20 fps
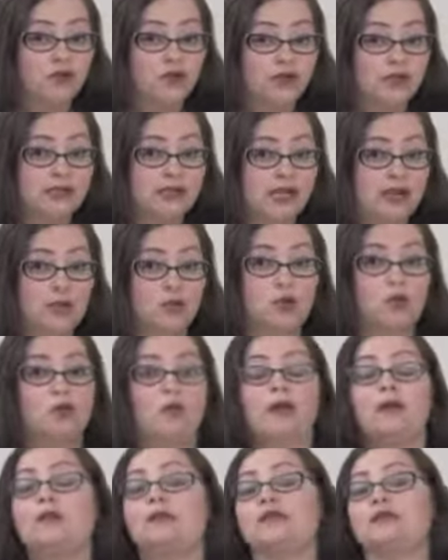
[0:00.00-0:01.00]
for example, who
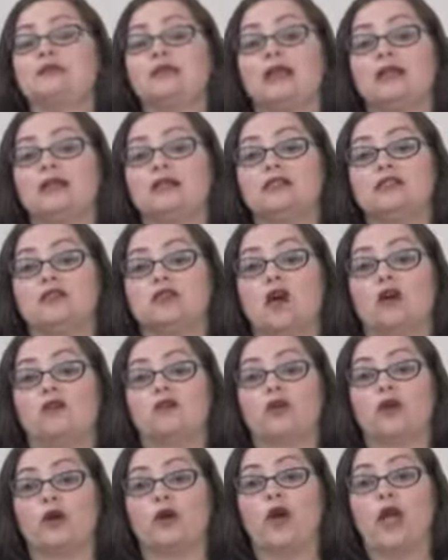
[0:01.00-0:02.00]
may be selling
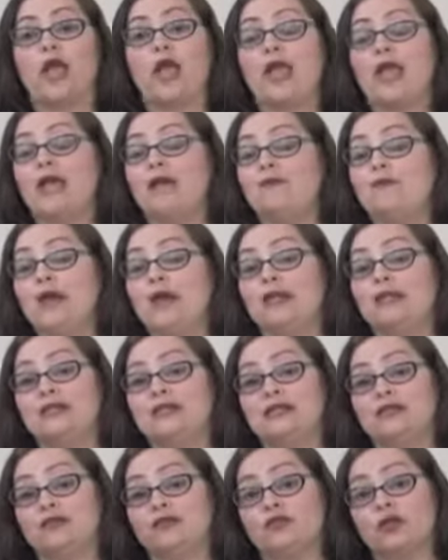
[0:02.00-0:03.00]
software in many
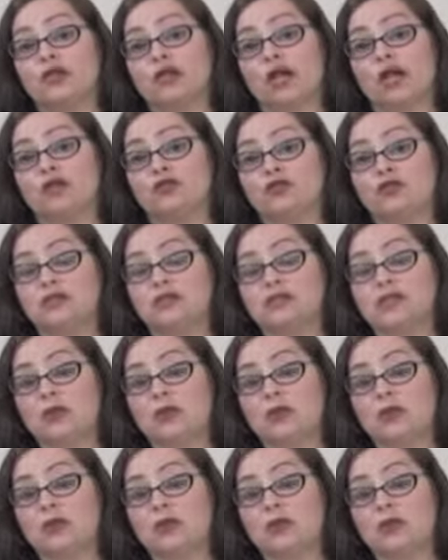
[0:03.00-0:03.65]
different countries,